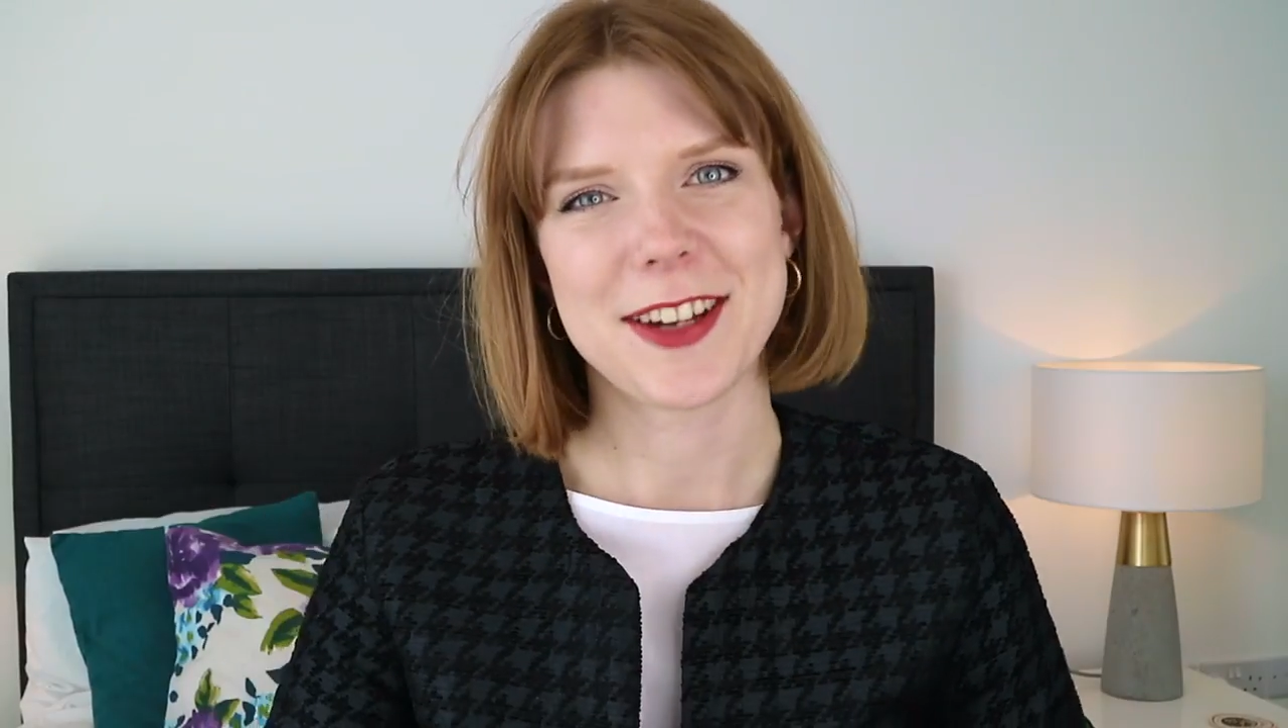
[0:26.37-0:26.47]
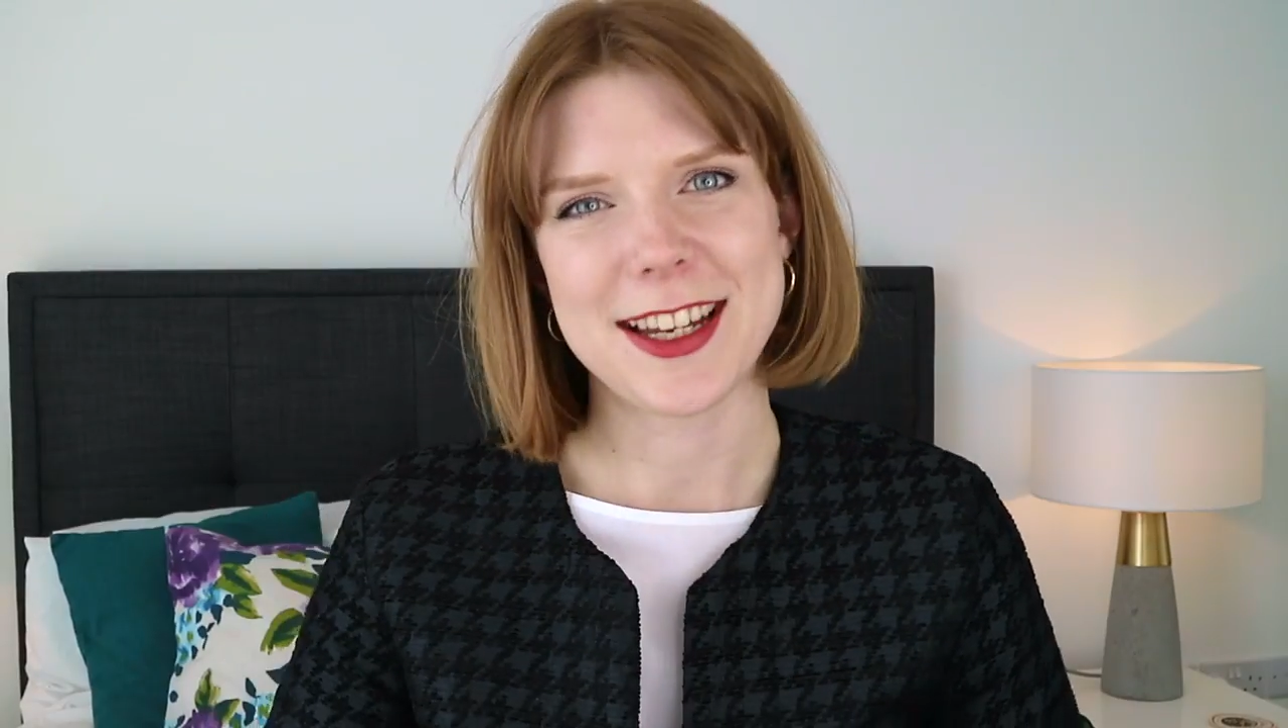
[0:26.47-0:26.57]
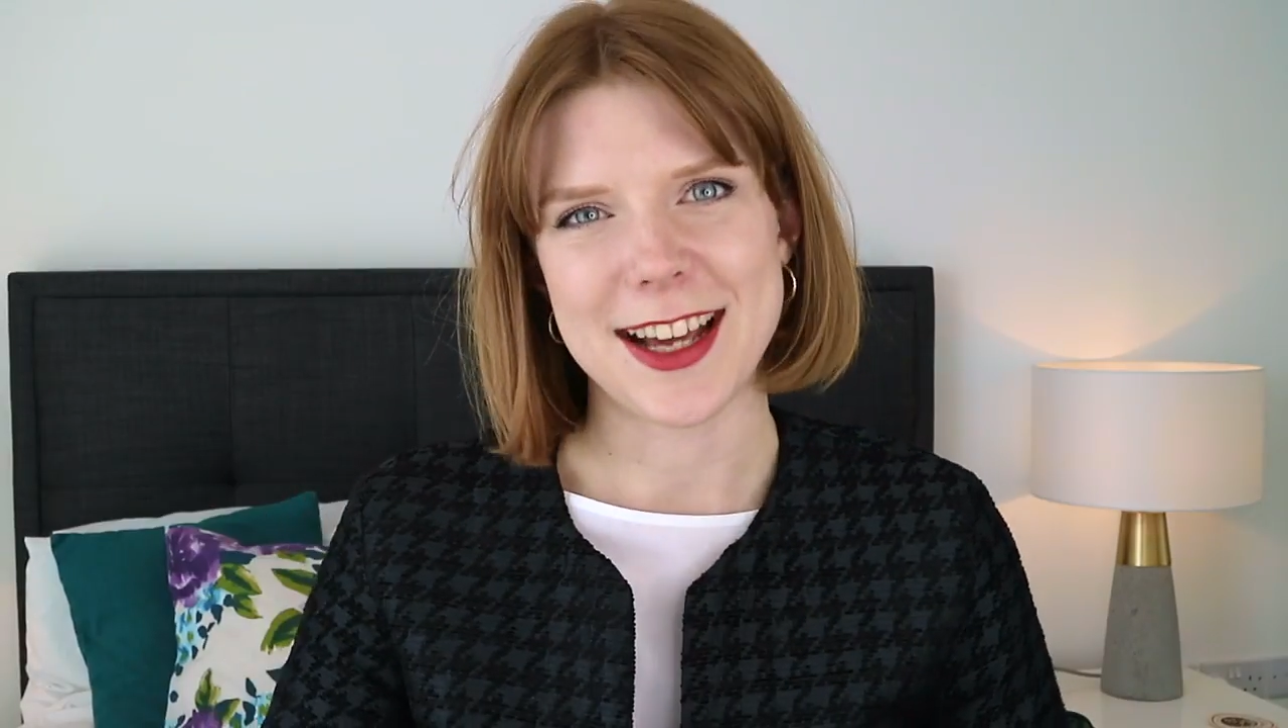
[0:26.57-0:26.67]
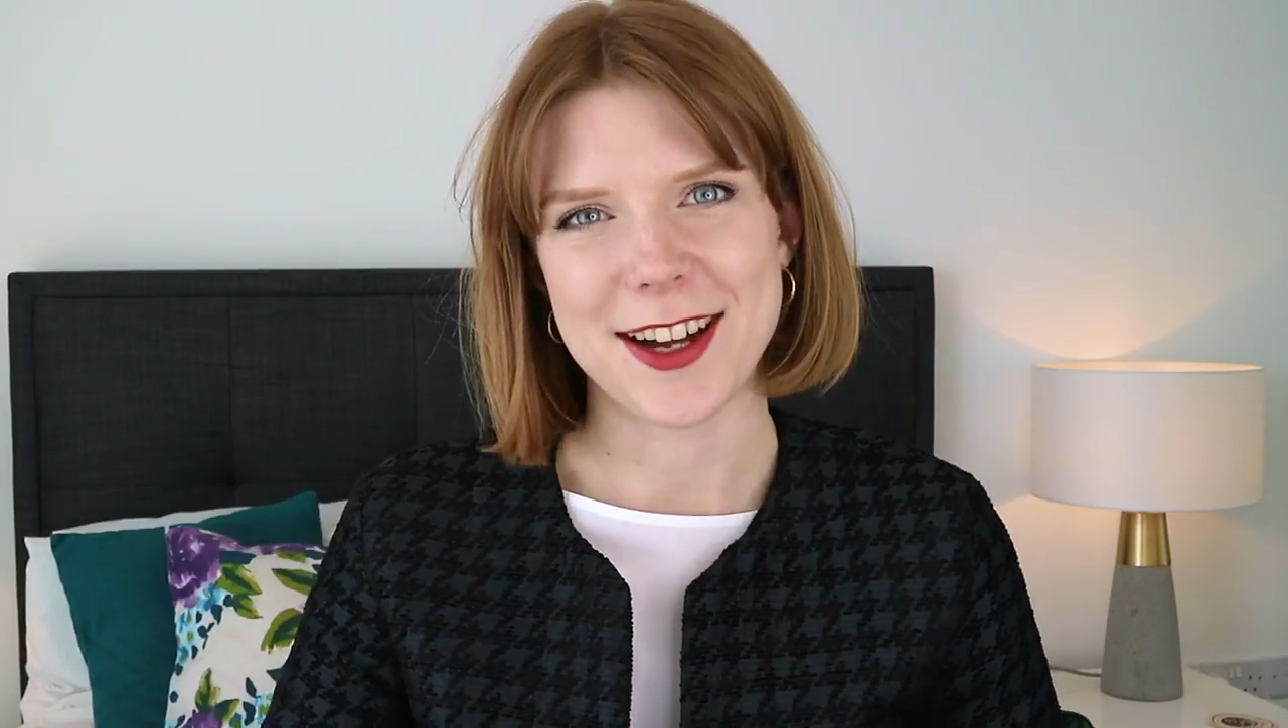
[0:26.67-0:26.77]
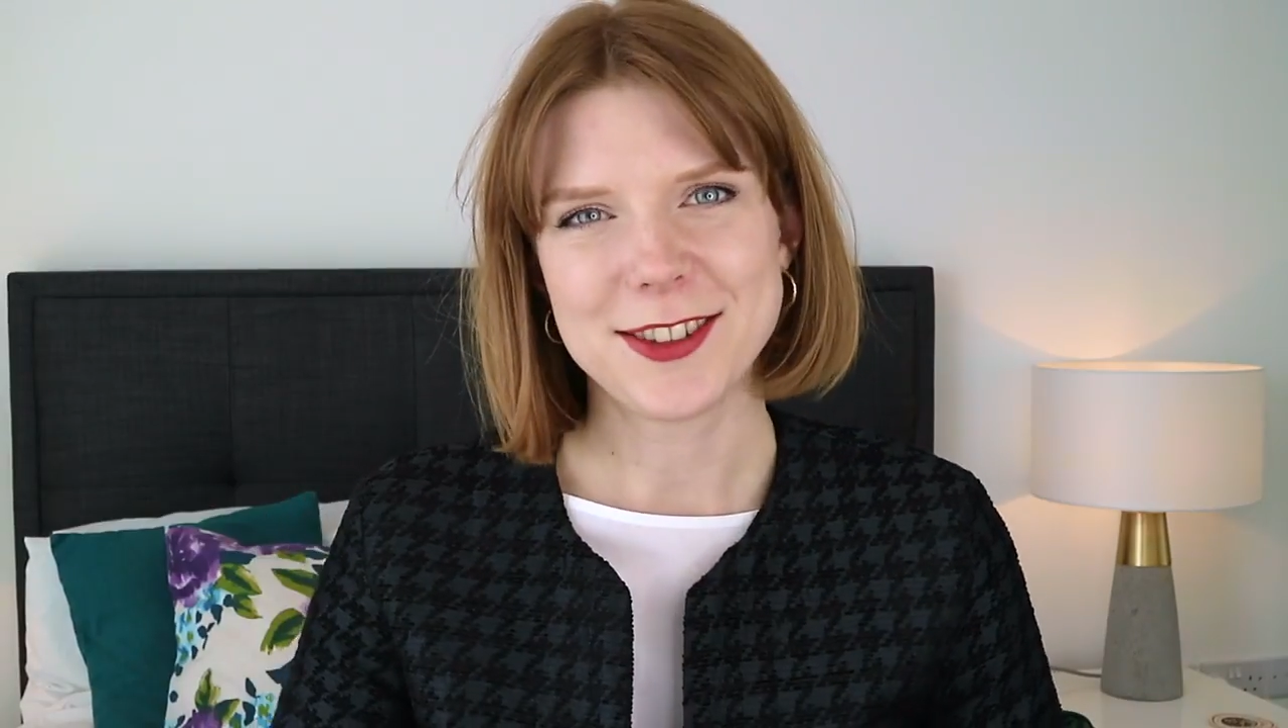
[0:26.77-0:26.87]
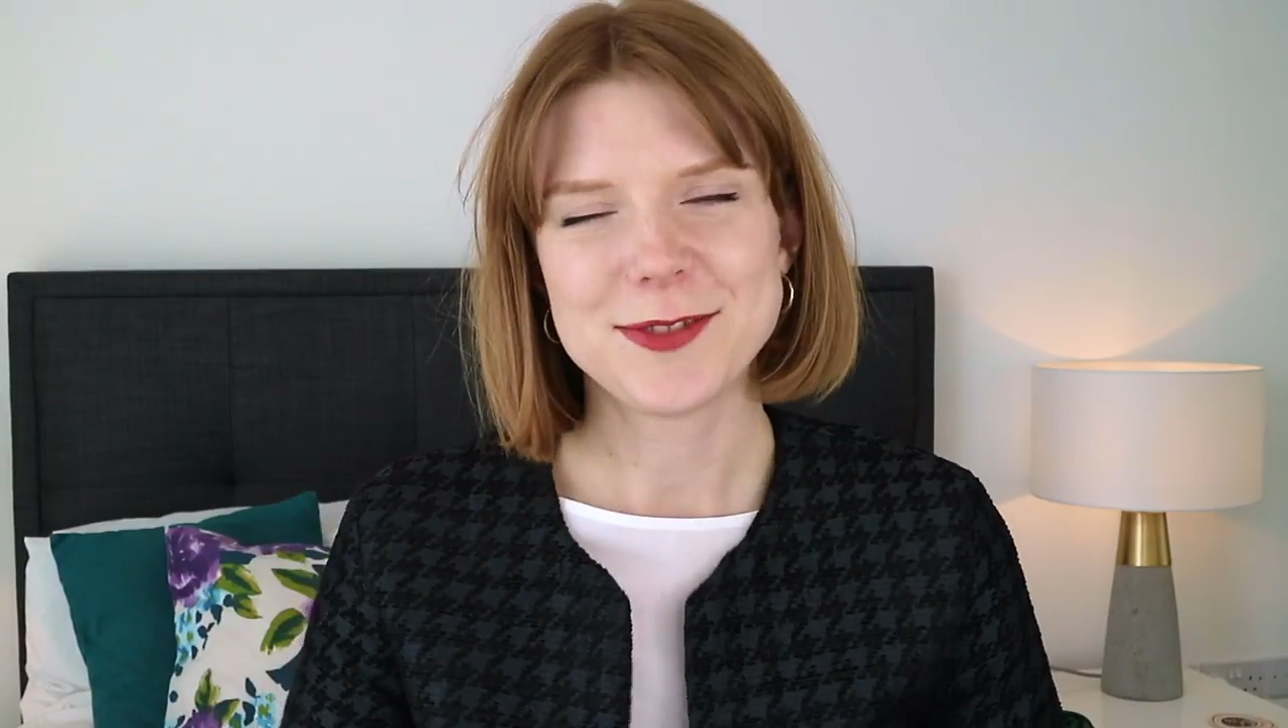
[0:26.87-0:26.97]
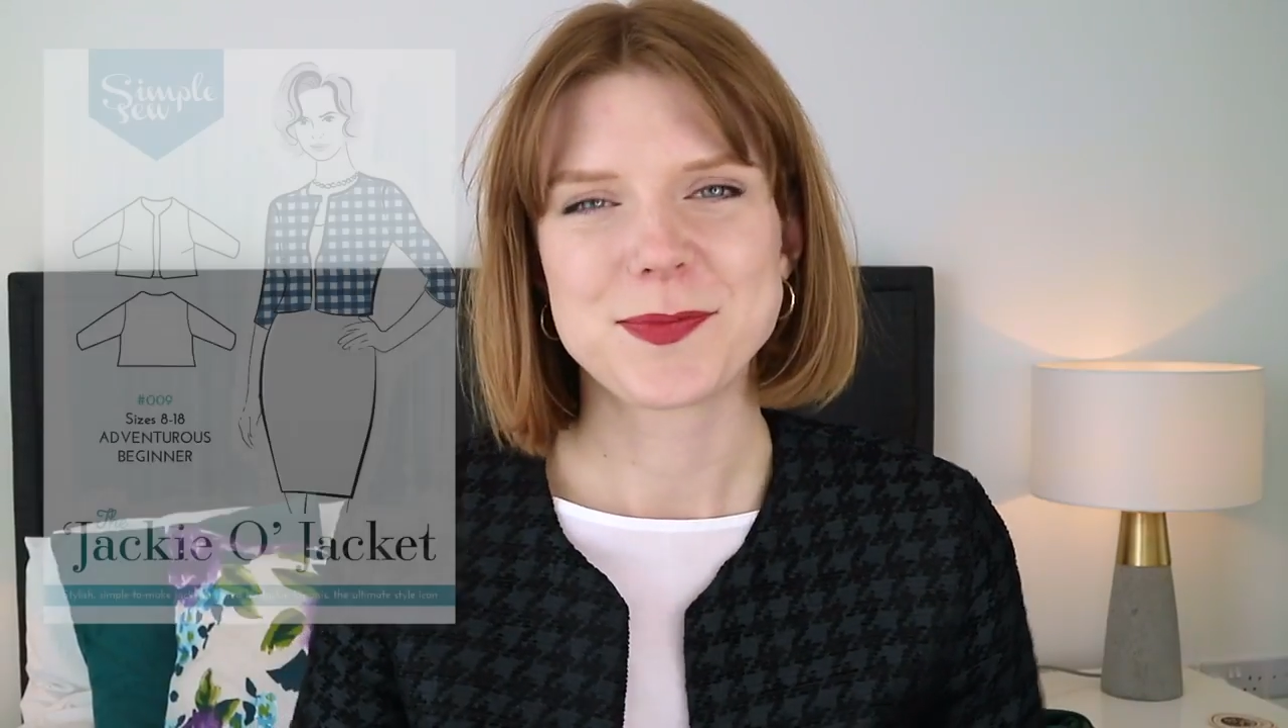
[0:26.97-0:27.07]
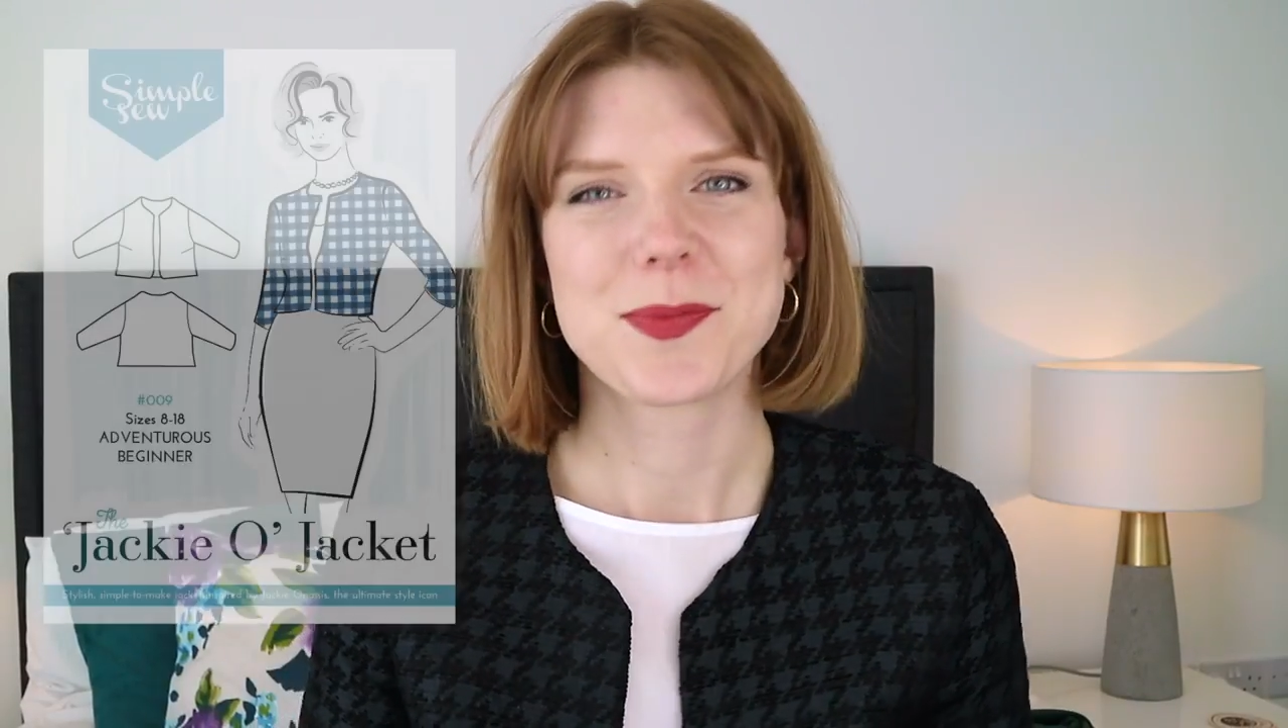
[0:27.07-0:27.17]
right now.